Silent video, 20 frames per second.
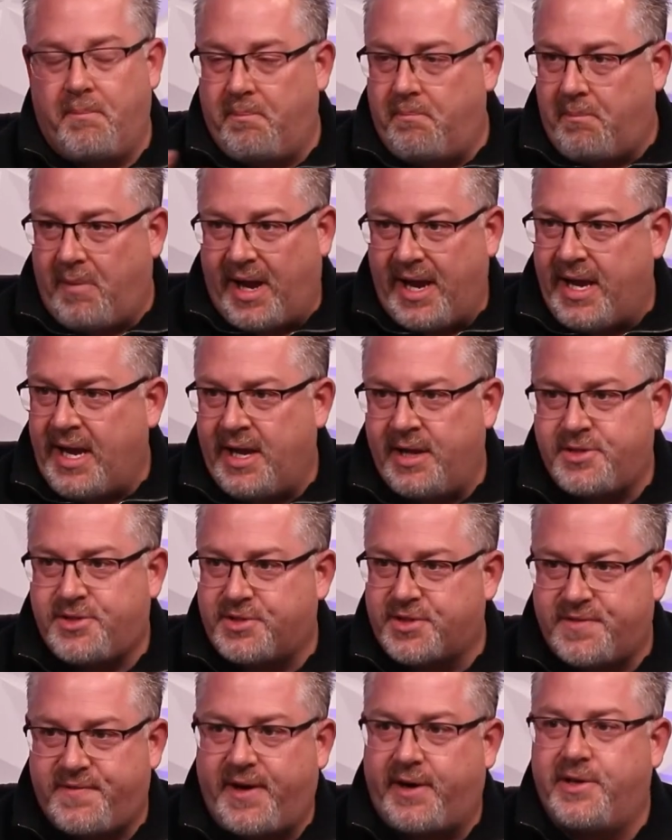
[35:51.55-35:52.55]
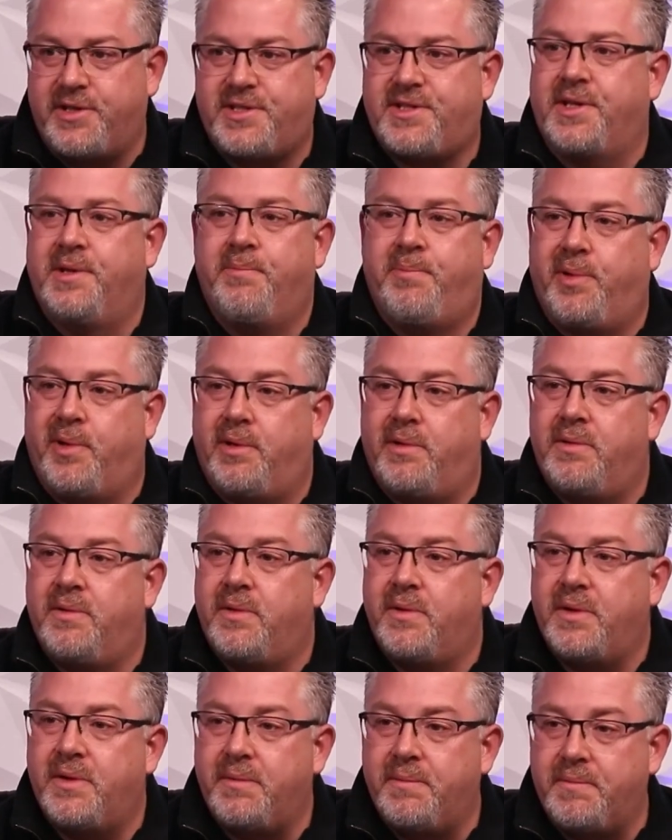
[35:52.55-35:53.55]
my answer is very simple.
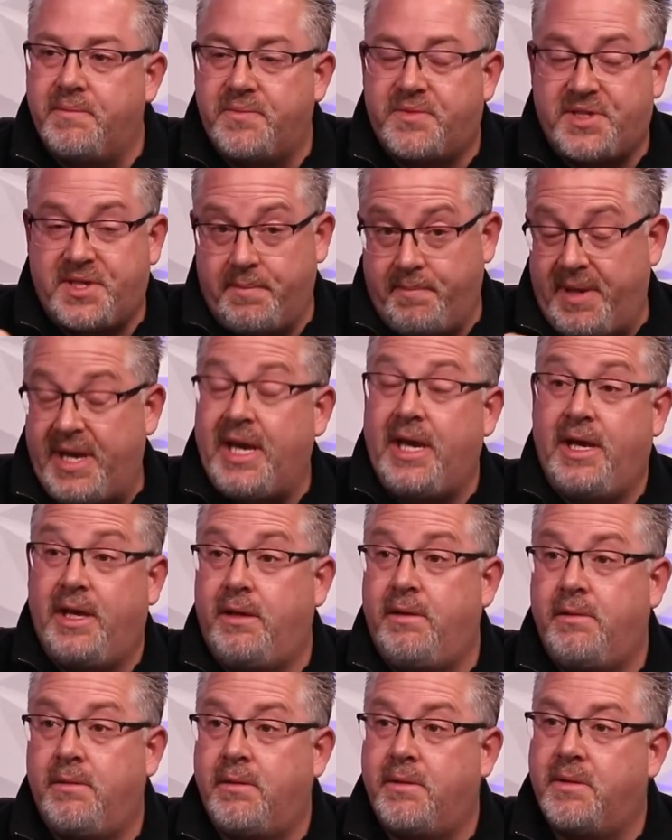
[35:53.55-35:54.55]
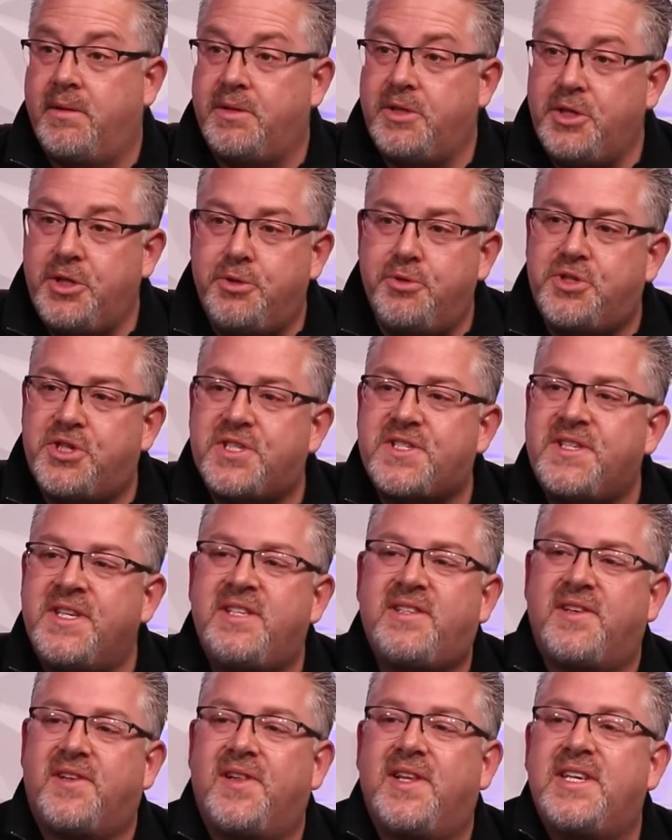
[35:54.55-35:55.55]
To me, you just need
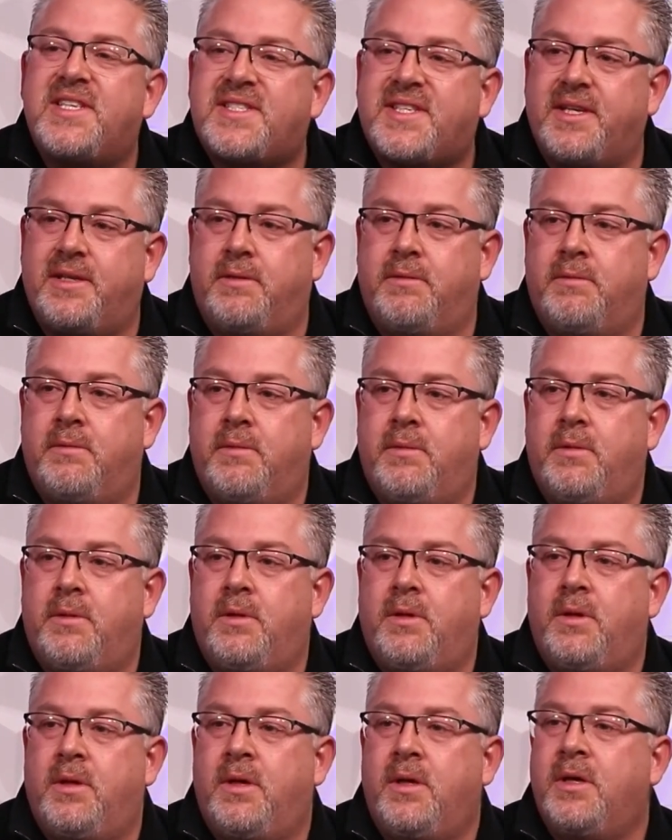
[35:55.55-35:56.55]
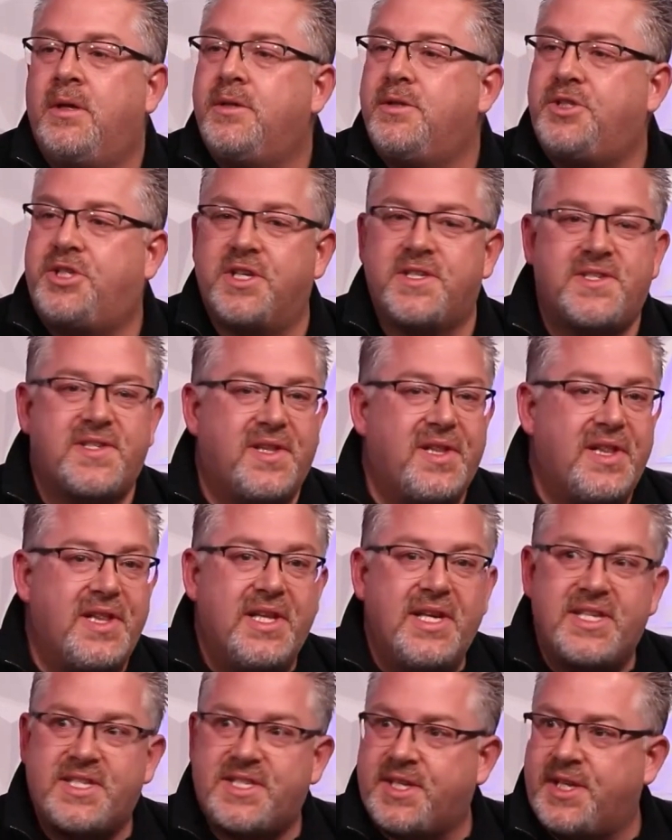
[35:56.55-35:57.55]
to listen. Just
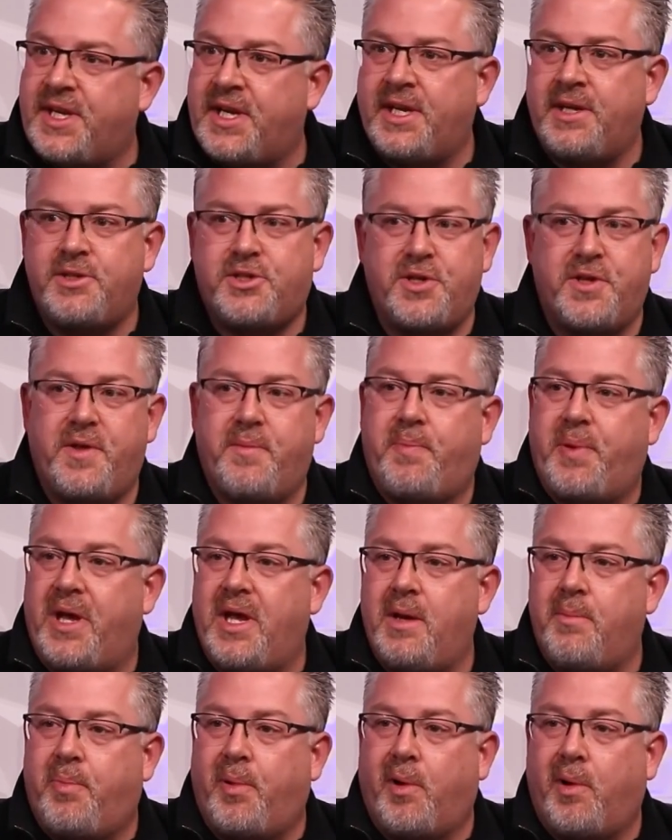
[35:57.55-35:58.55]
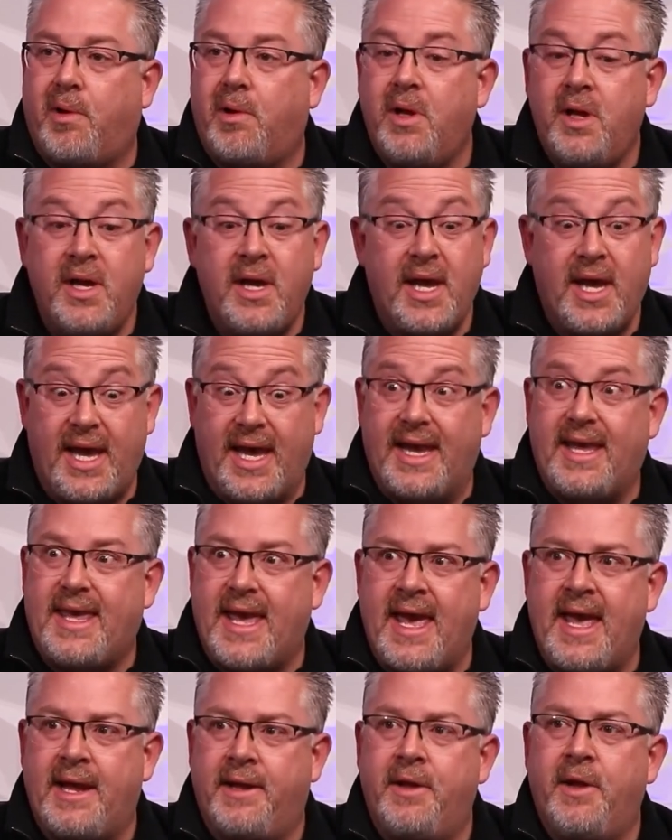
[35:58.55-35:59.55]
listening to the people.
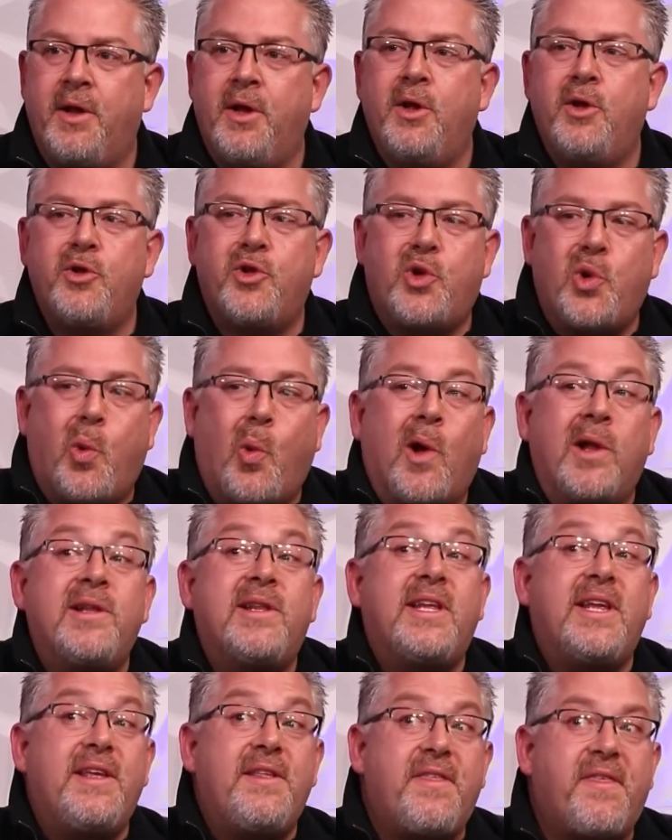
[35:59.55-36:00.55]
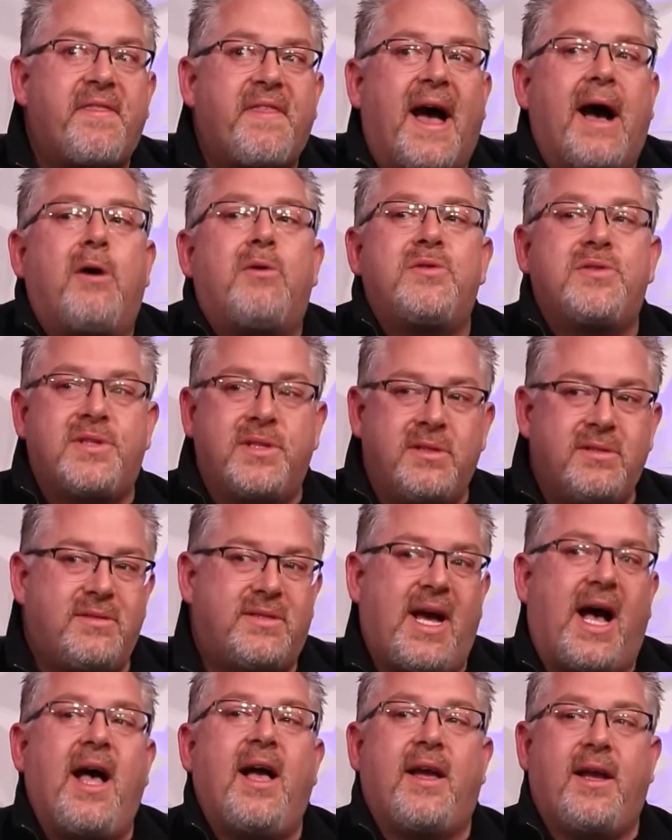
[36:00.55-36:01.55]
Again, 20,000
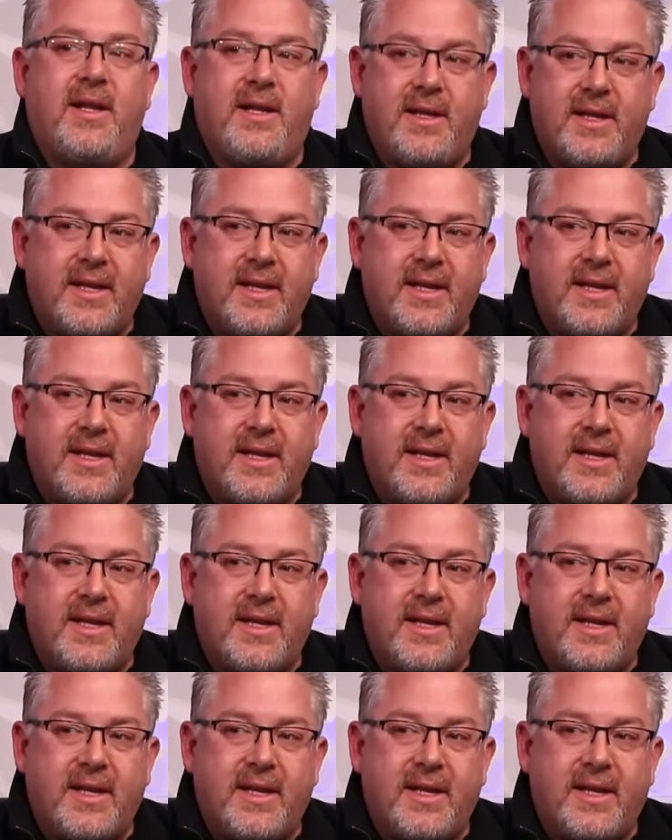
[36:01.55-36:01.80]
docketed